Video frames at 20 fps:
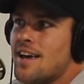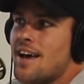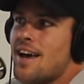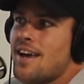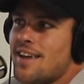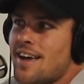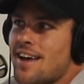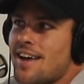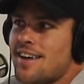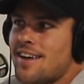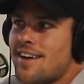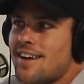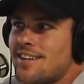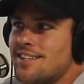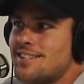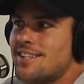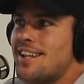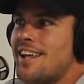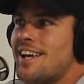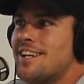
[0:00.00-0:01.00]
Yeah.
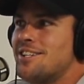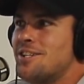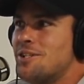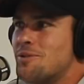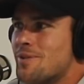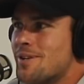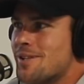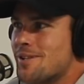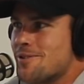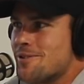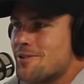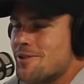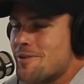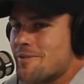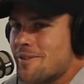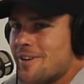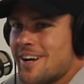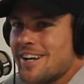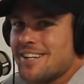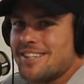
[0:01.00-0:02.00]
He's a legend. He's one of the all-time
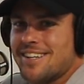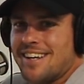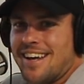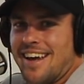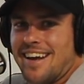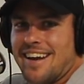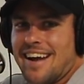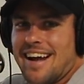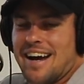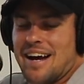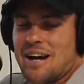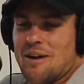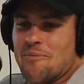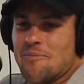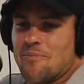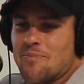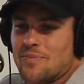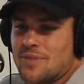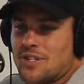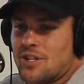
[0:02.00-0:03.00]
greats. And
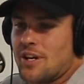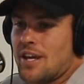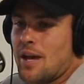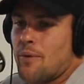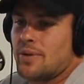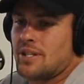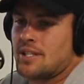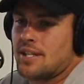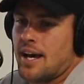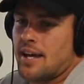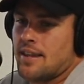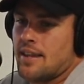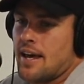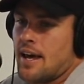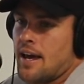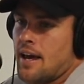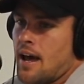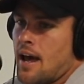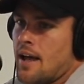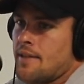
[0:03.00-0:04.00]
we stay
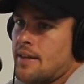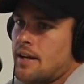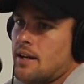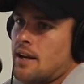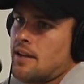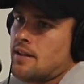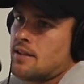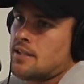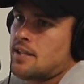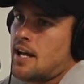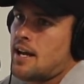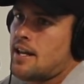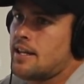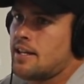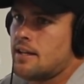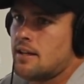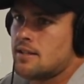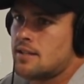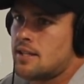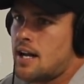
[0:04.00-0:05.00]
there. And then at the start
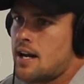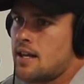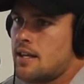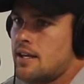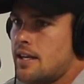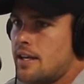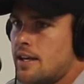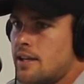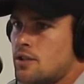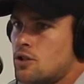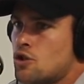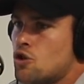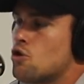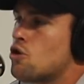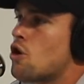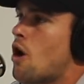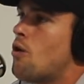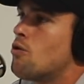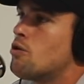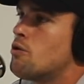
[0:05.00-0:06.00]
of the year, it's too
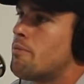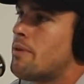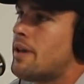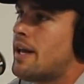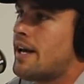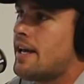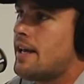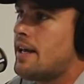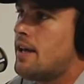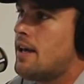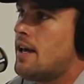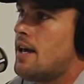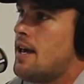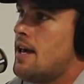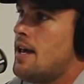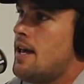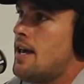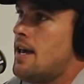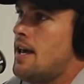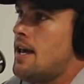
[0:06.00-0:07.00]
cold to play
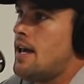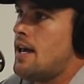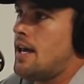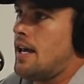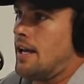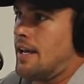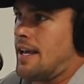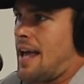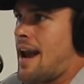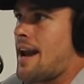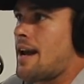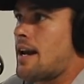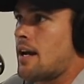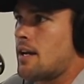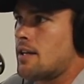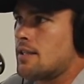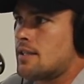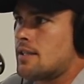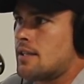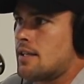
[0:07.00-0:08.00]
in Canada
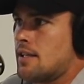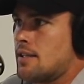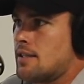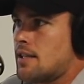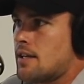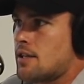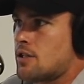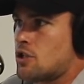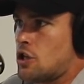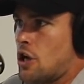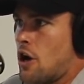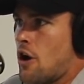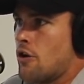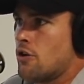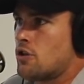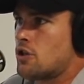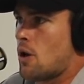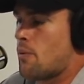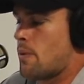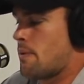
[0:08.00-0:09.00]
because it's under snow.
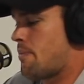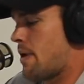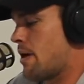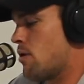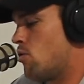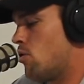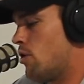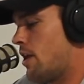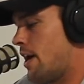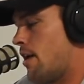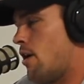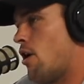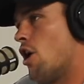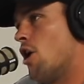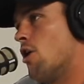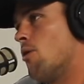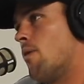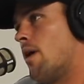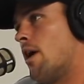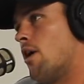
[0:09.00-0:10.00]
So we play all
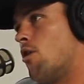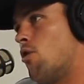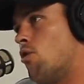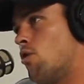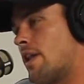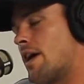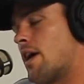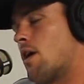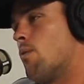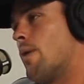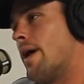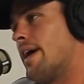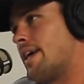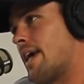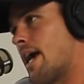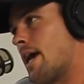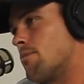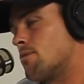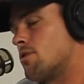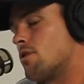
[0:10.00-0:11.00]
our away
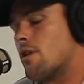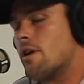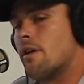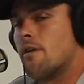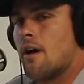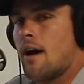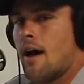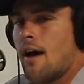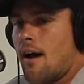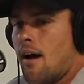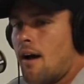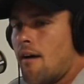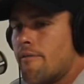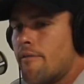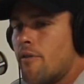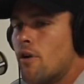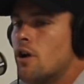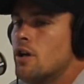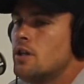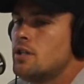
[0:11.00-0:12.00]
games.
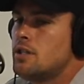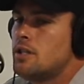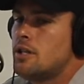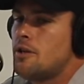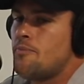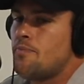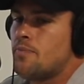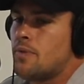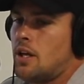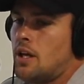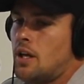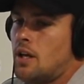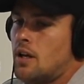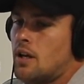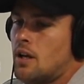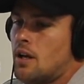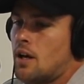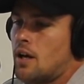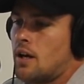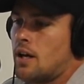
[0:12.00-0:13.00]
First in
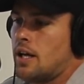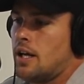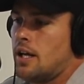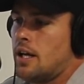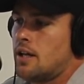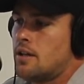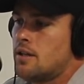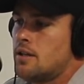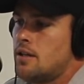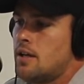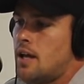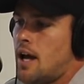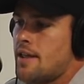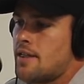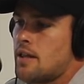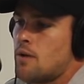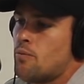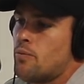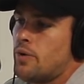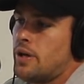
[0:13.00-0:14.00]
England, and
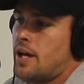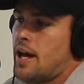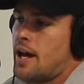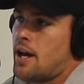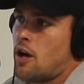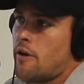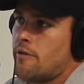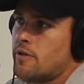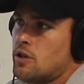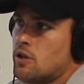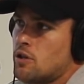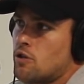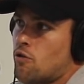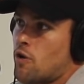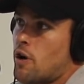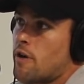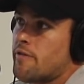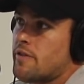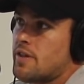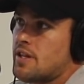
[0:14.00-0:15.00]
then we head over to
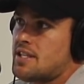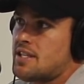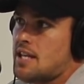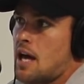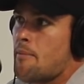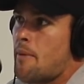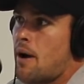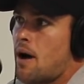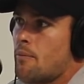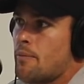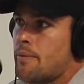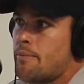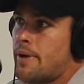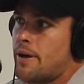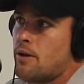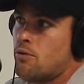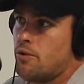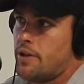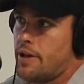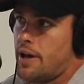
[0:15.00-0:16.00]
Toronto for the summer, and we
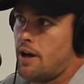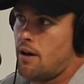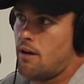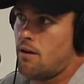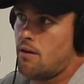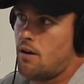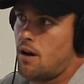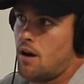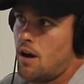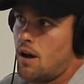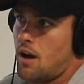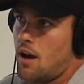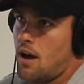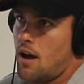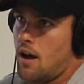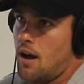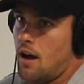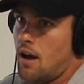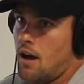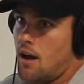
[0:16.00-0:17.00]
play all our
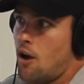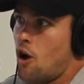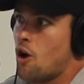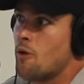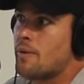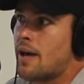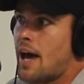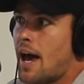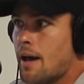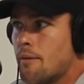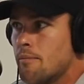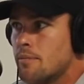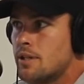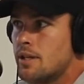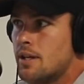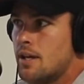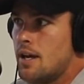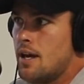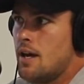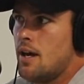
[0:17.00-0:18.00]
home
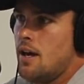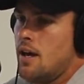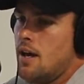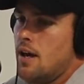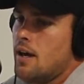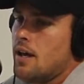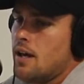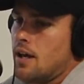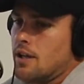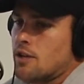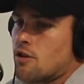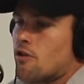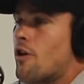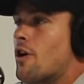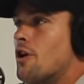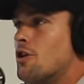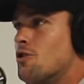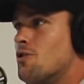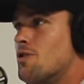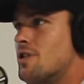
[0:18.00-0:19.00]
games in
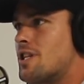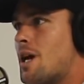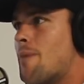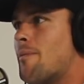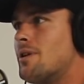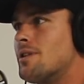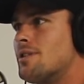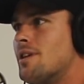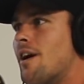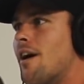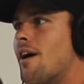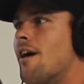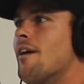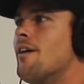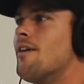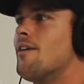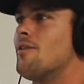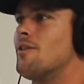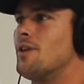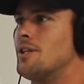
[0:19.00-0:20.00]
Toronto during the summer. So
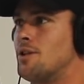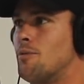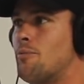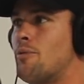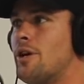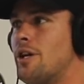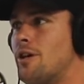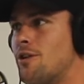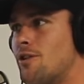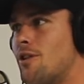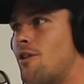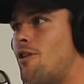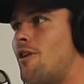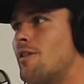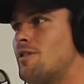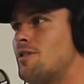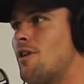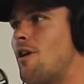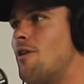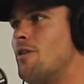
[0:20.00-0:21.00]
it's a pretty good
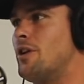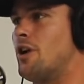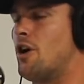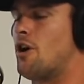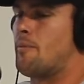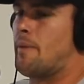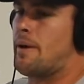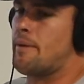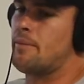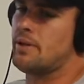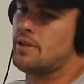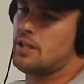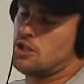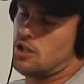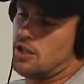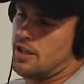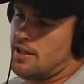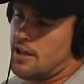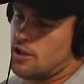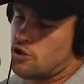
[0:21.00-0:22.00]
lifestyle, you know what I mean? But this
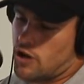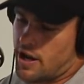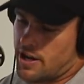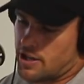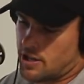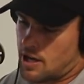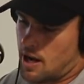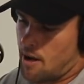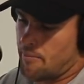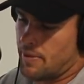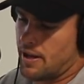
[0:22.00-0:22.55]
year they're changing up.